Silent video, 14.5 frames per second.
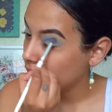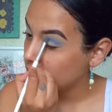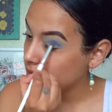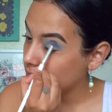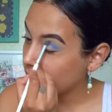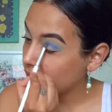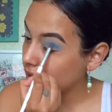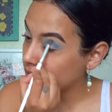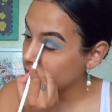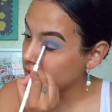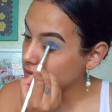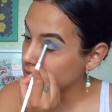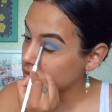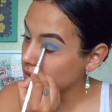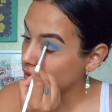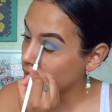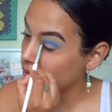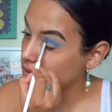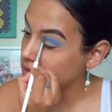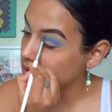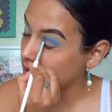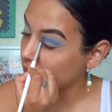the MAC girls
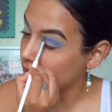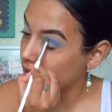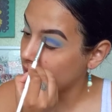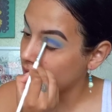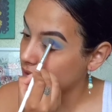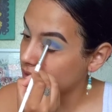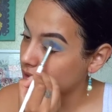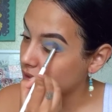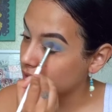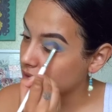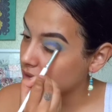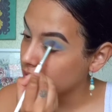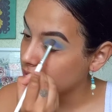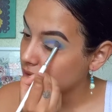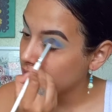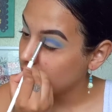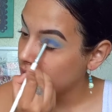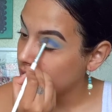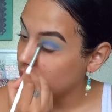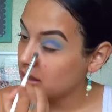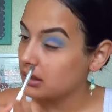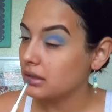always had like
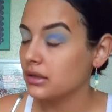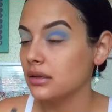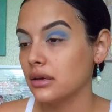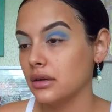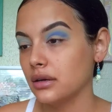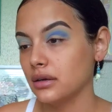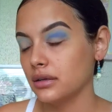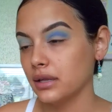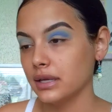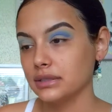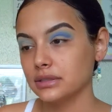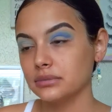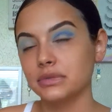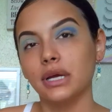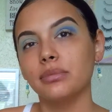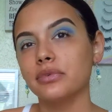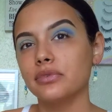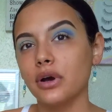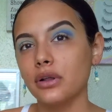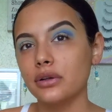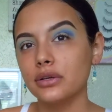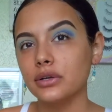some type of
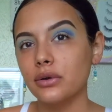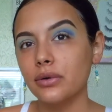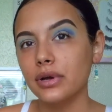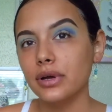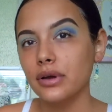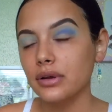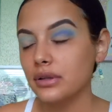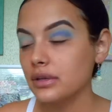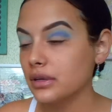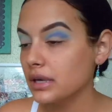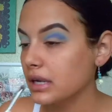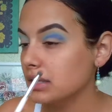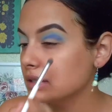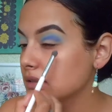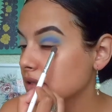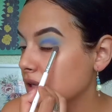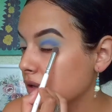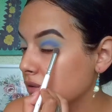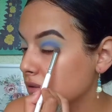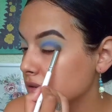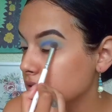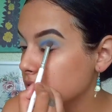color going on in their eyes, and I
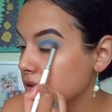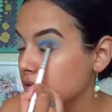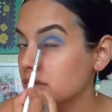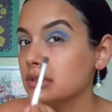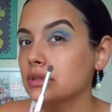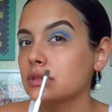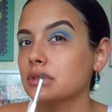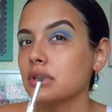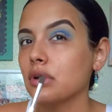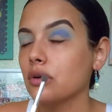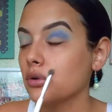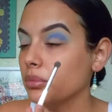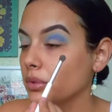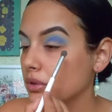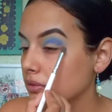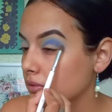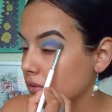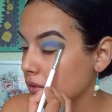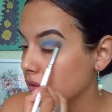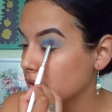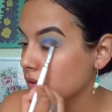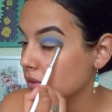always thought it was so
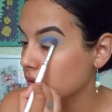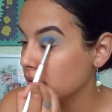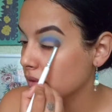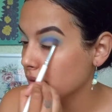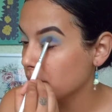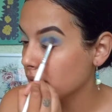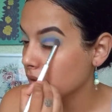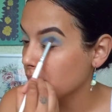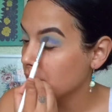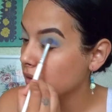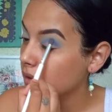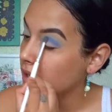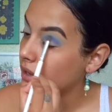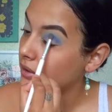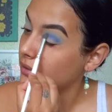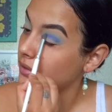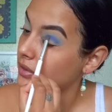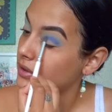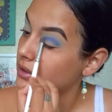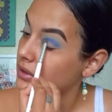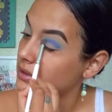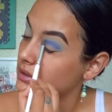beautiful how
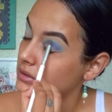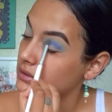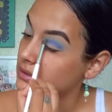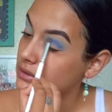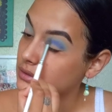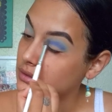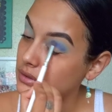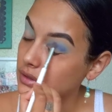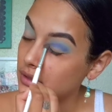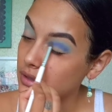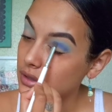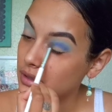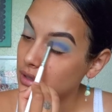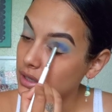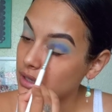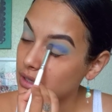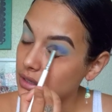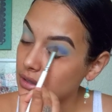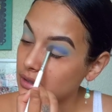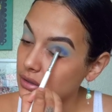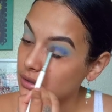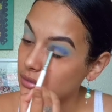the
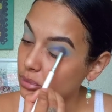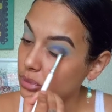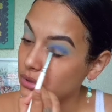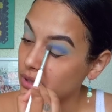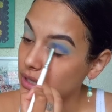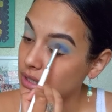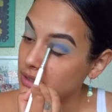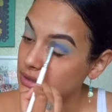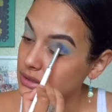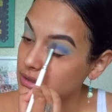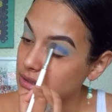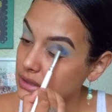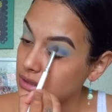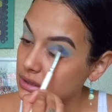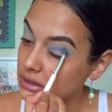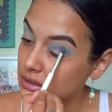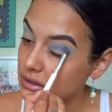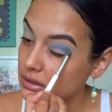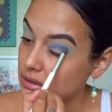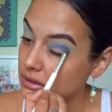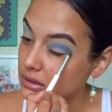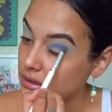like blend and
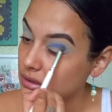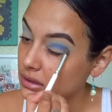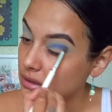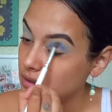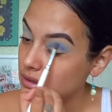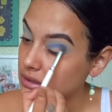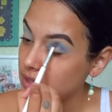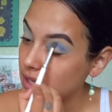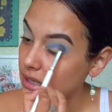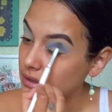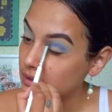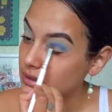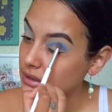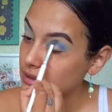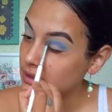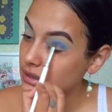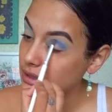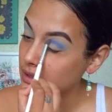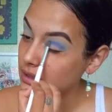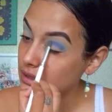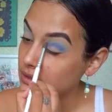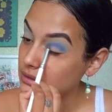the talent that they
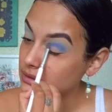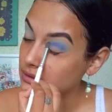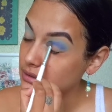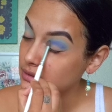had.